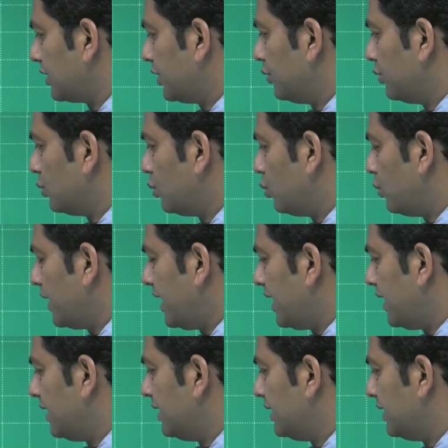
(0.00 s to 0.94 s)
q,
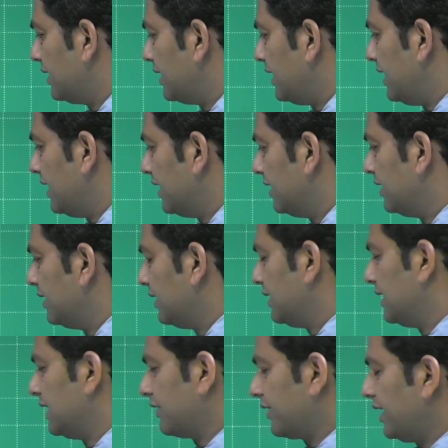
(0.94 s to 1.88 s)
where here
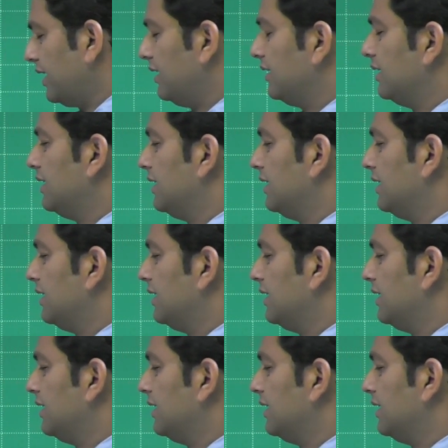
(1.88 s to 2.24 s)
okay